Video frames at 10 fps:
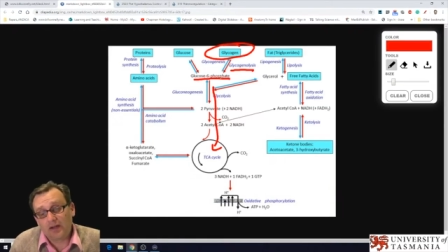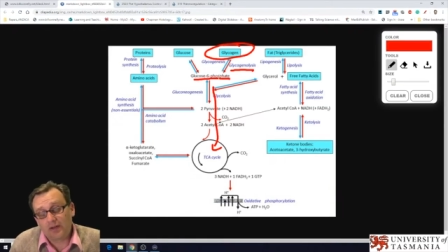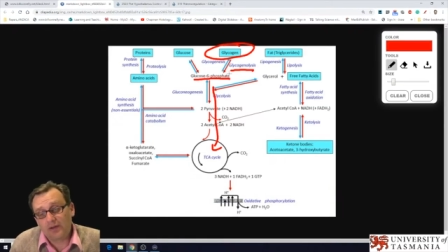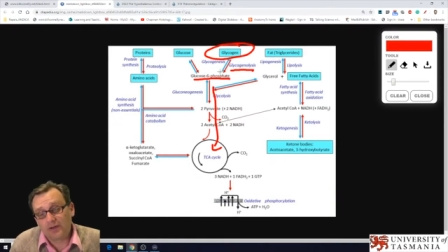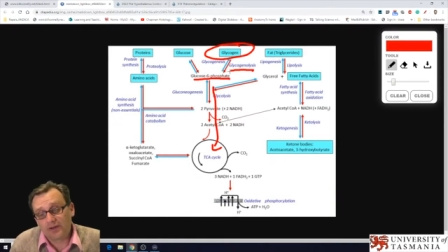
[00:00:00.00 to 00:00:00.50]

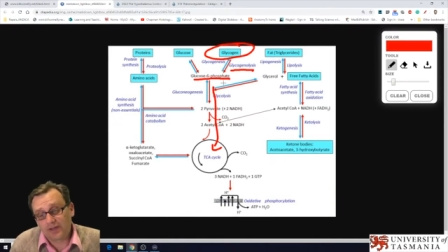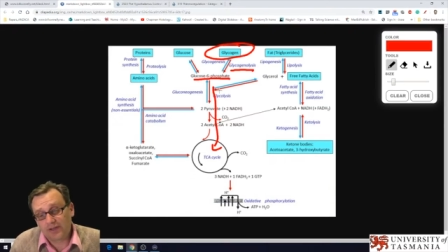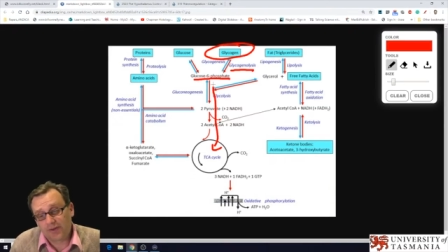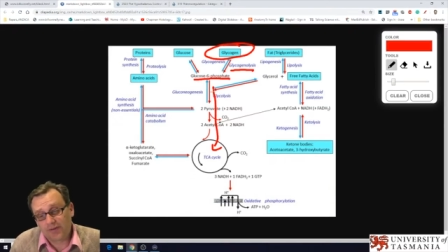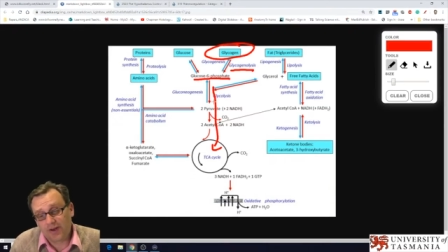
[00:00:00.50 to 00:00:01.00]
uh,
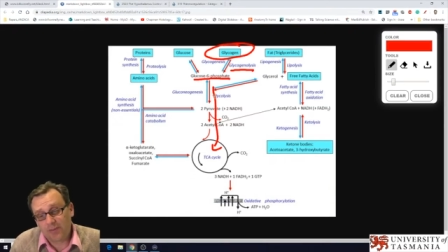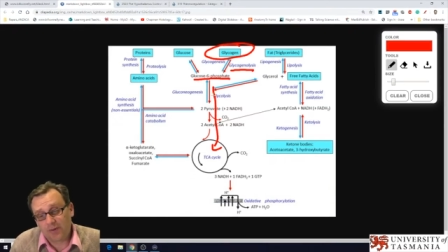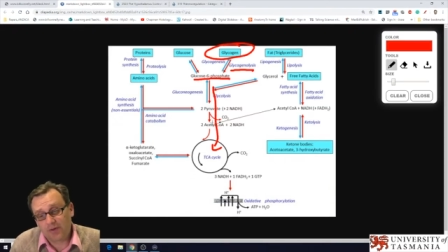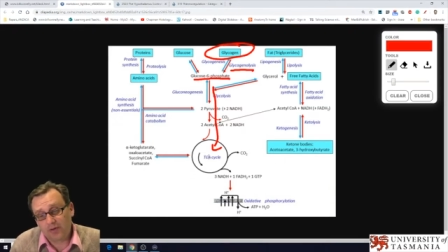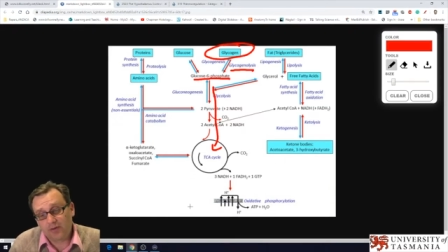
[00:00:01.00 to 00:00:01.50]
glucose 6
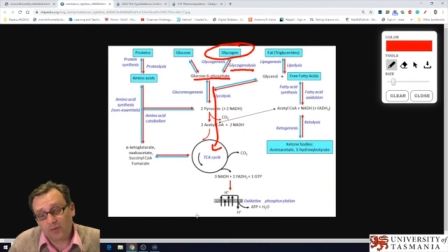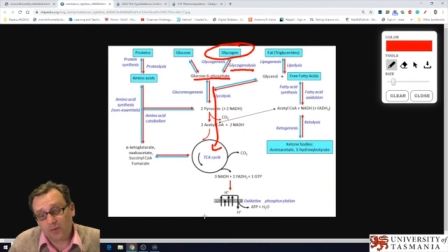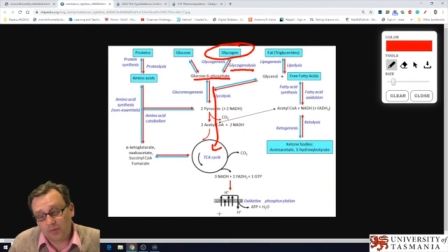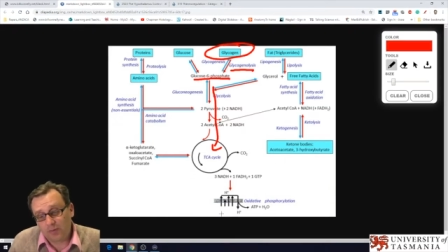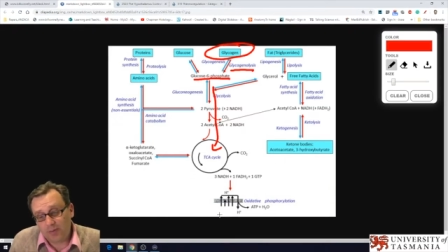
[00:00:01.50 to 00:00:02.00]
phosphate
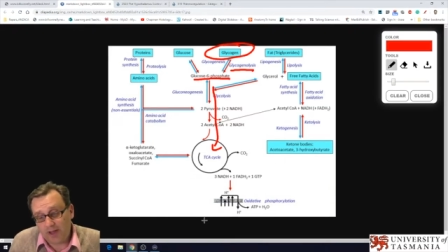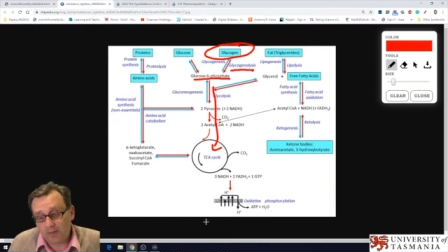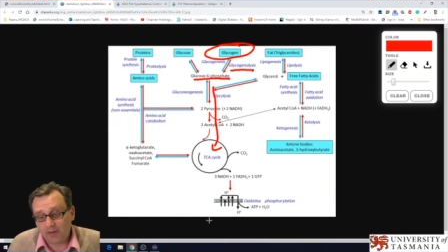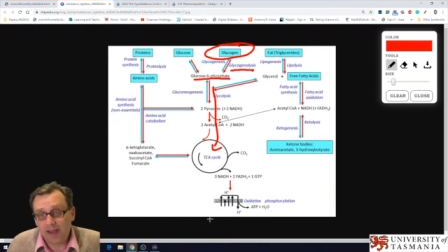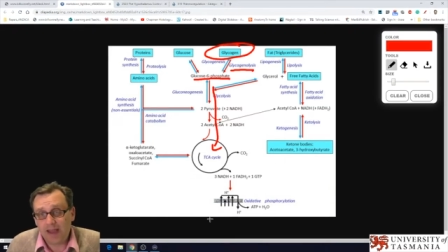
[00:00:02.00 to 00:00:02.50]
molecule, which
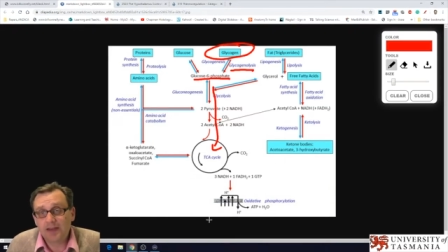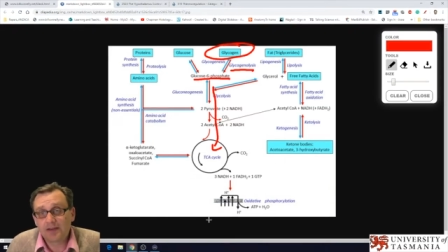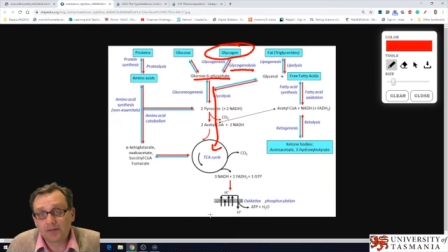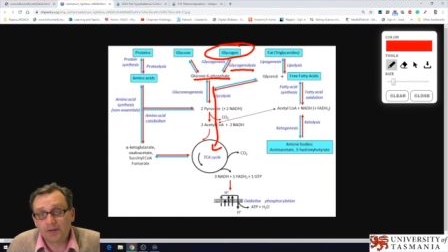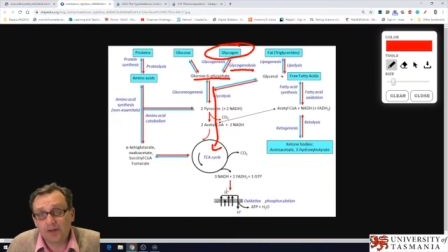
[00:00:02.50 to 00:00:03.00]
will be able
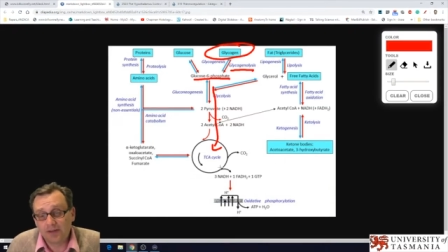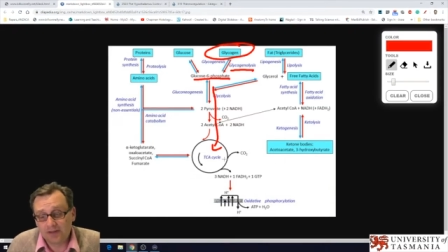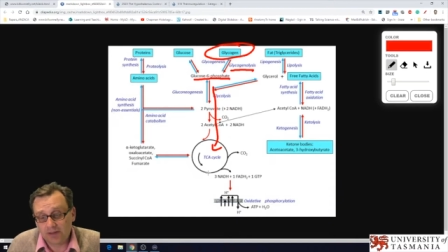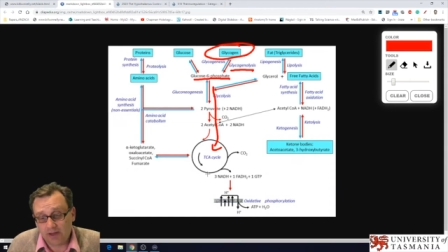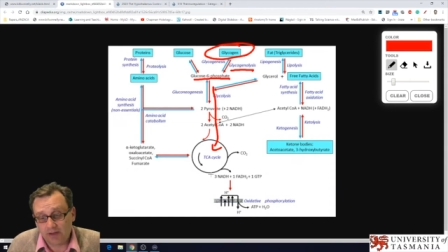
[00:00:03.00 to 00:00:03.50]
to enter
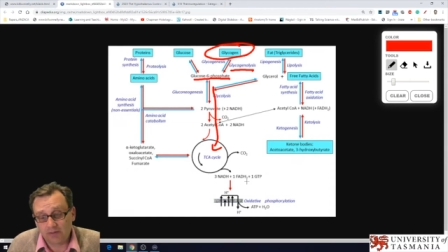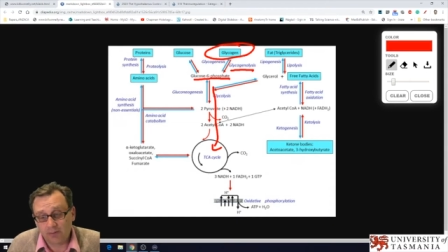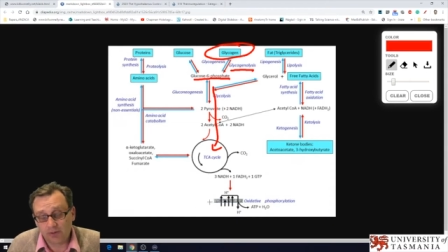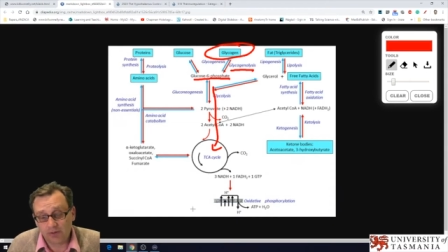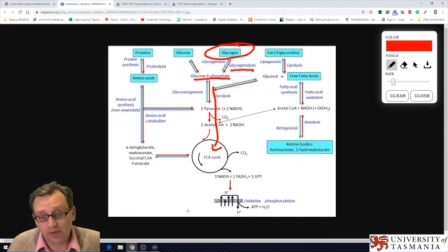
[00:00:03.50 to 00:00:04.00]
into this
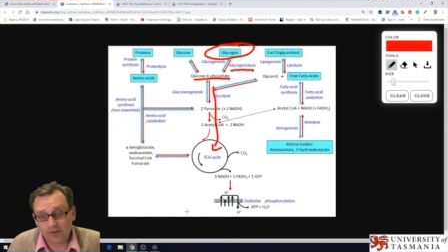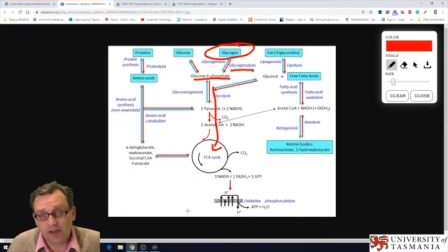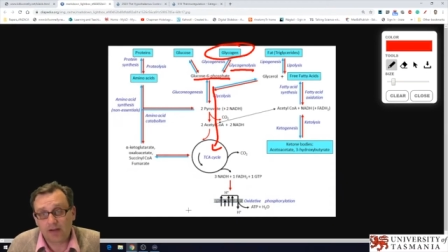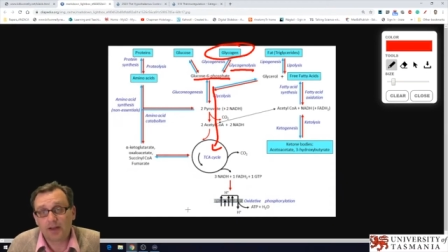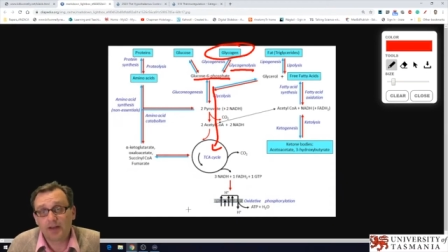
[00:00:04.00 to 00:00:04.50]
cycle to
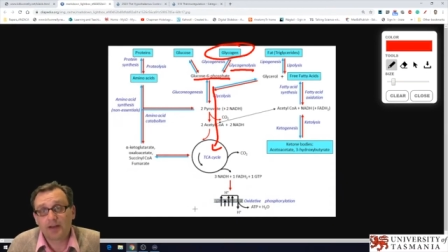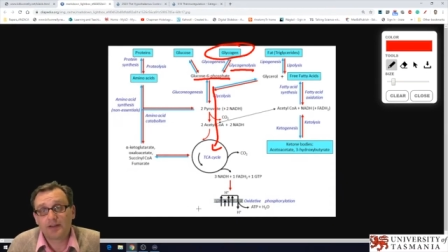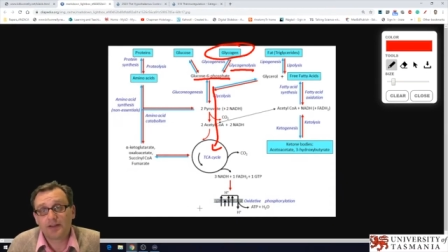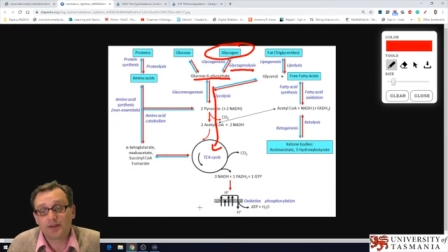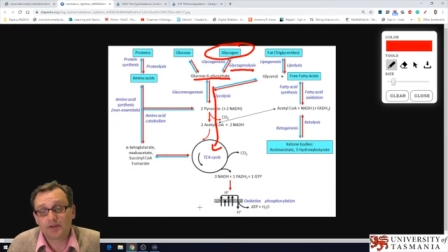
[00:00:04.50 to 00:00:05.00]
produce
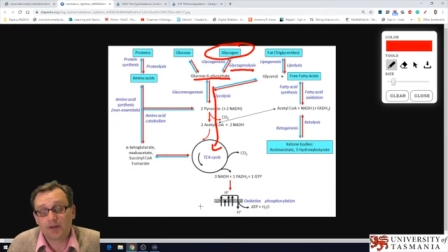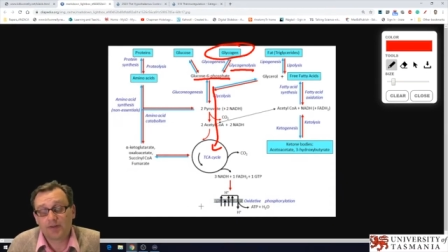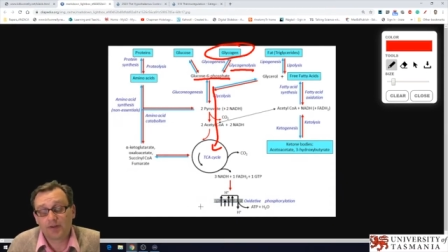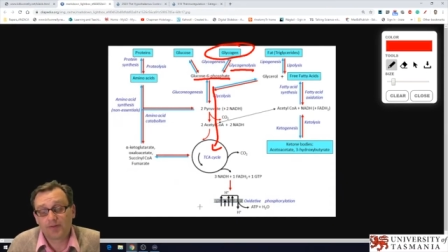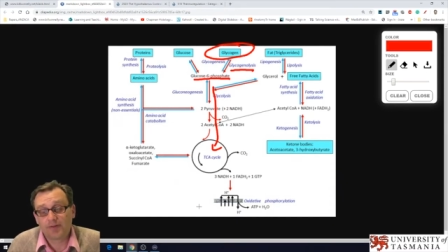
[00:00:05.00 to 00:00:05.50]
our
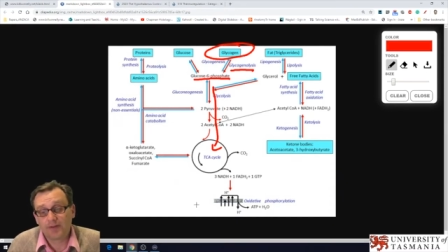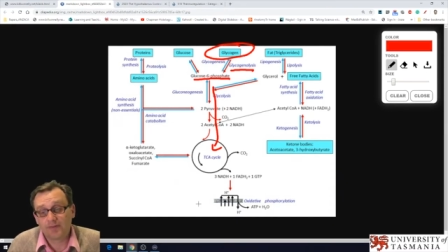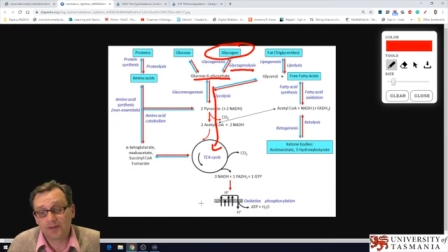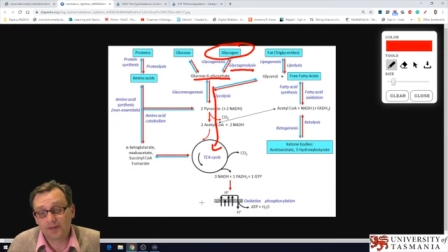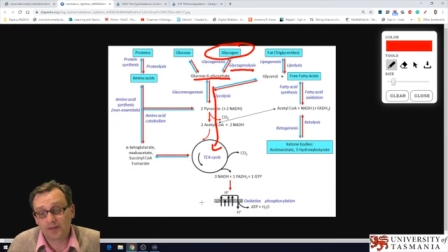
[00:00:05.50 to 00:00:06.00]
adenosine
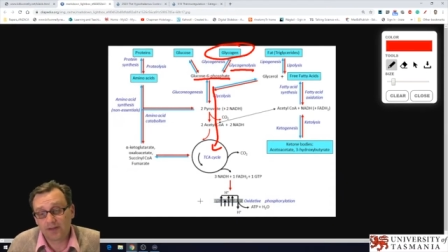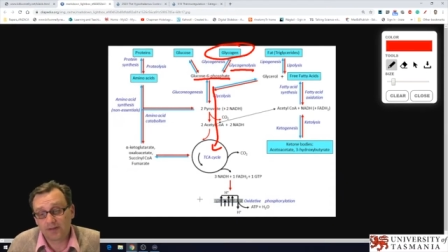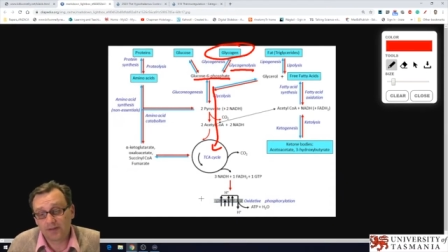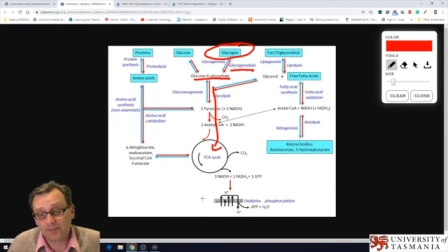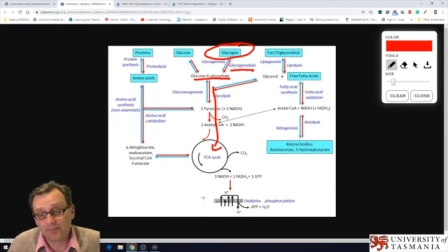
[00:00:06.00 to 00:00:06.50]
triphosphate for
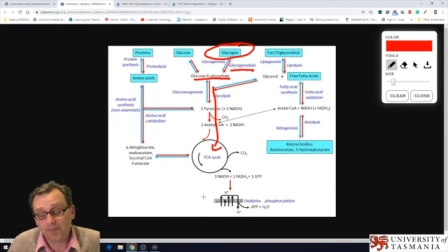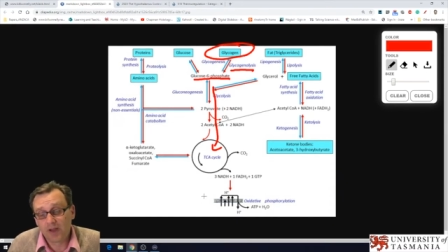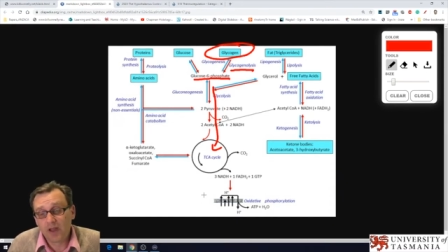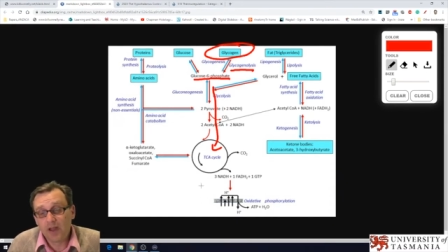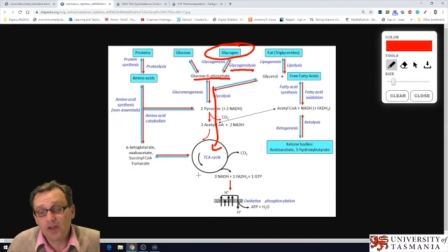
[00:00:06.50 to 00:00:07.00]
the cells.